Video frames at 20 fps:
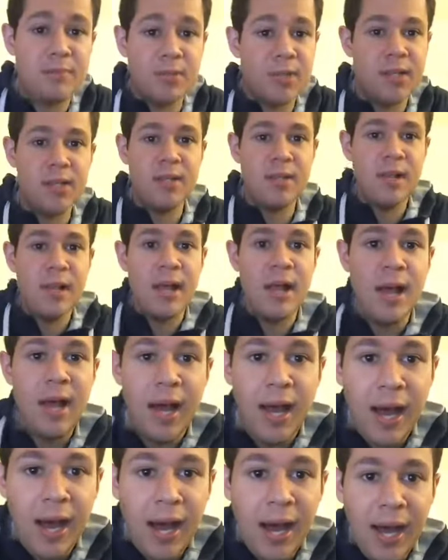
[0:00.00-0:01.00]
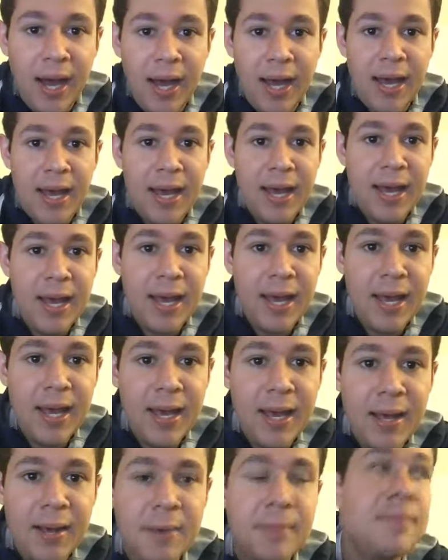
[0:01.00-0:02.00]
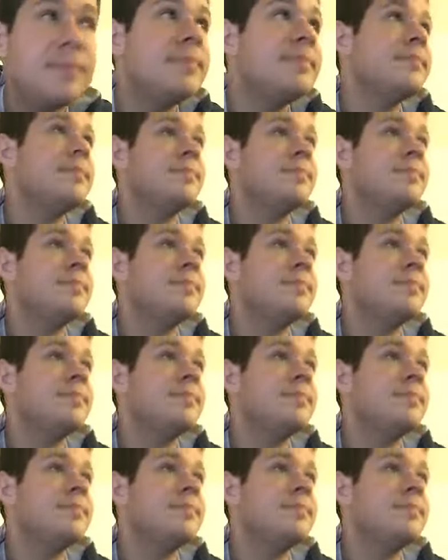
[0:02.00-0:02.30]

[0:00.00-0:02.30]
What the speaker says: but I'm